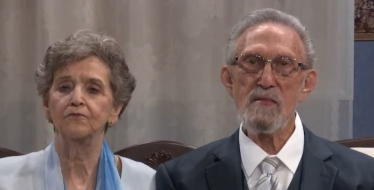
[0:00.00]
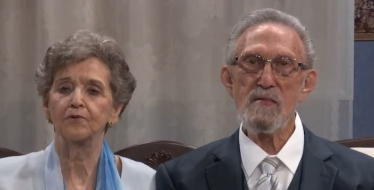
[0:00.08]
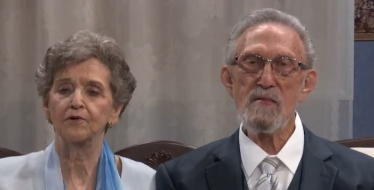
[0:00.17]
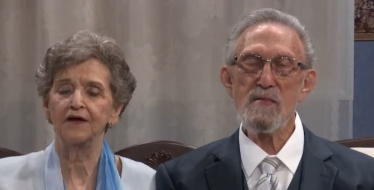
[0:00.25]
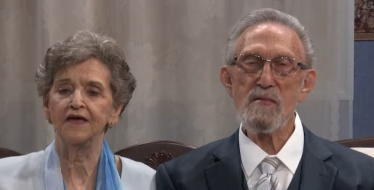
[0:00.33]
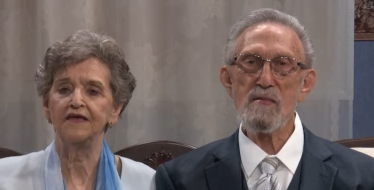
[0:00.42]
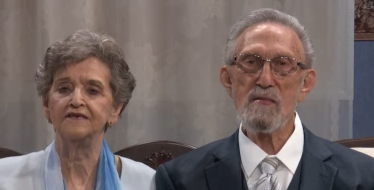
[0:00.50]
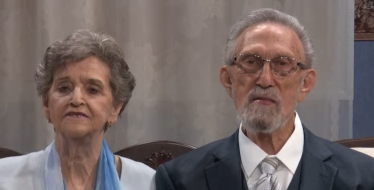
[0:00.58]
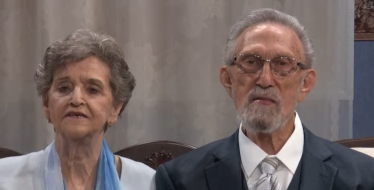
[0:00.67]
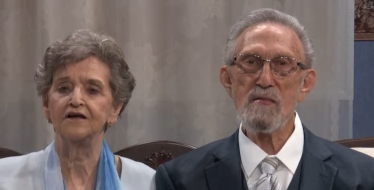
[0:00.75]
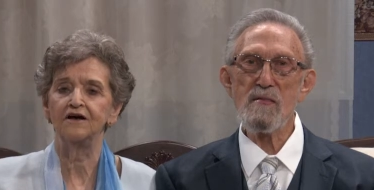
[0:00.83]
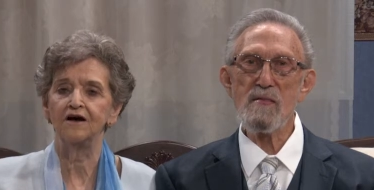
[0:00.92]
Speaker 1: praise
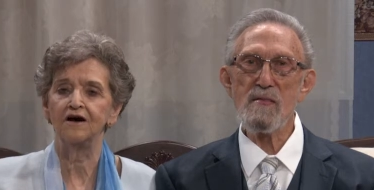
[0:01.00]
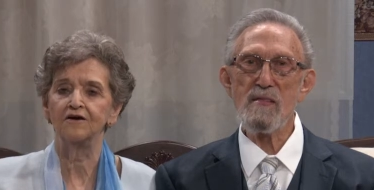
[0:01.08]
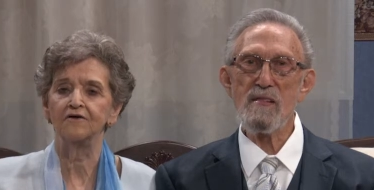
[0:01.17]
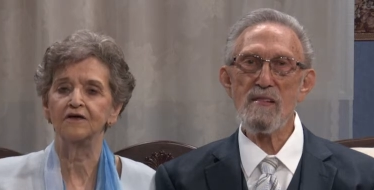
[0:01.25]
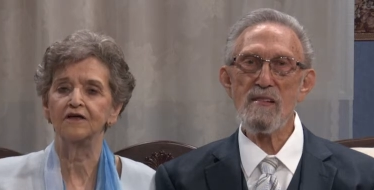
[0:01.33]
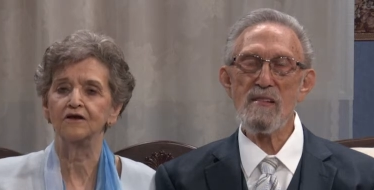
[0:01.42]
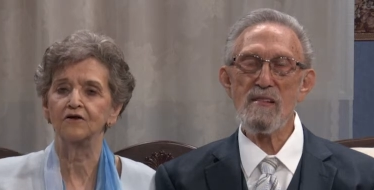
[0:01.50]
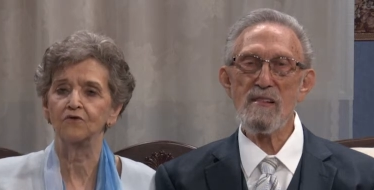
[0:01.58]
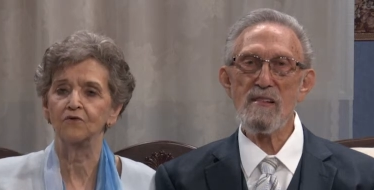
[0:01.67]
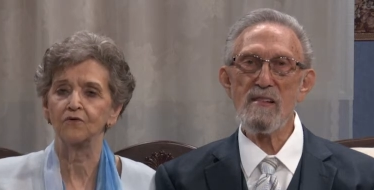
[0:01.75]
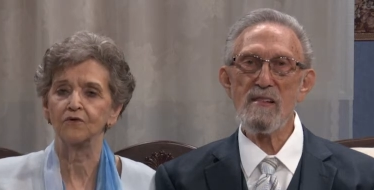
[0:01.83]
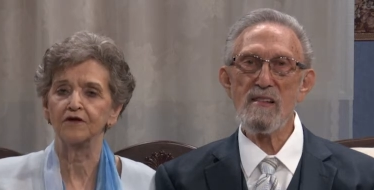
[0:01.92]
and honor and
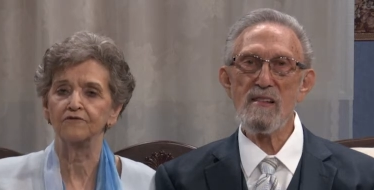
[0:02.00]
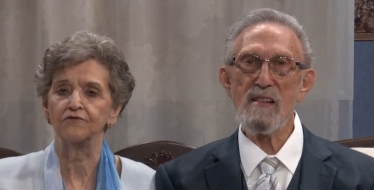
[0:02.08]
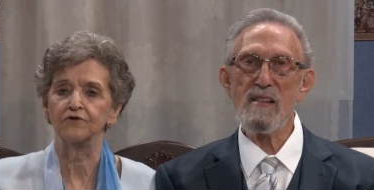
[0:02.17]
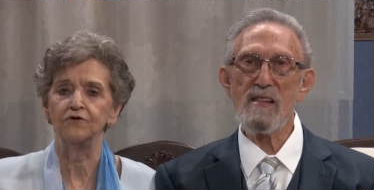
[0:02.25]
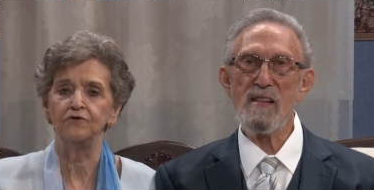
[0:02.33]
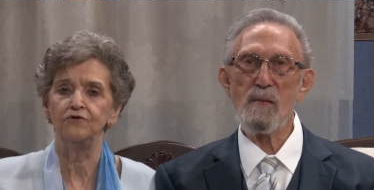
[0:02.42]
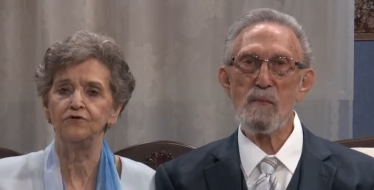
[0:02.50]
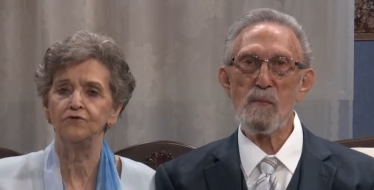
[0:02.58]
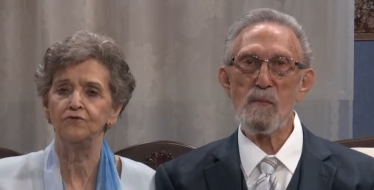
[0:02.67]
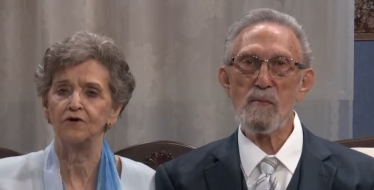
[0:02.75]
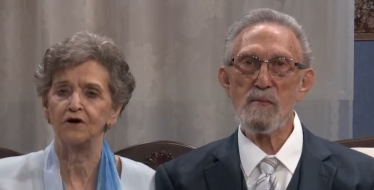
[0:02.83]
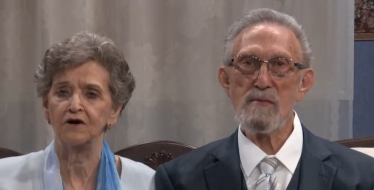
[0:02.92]
glory for who
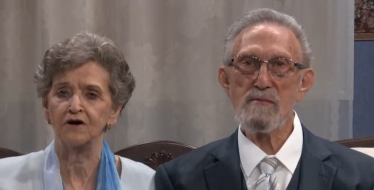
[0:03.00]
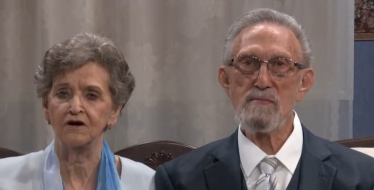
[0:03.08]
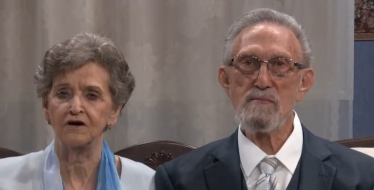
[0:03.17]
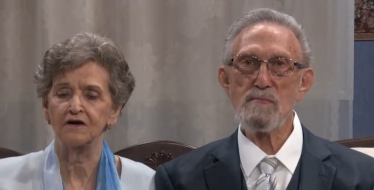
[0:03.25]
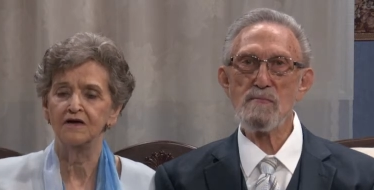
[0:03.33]
you are.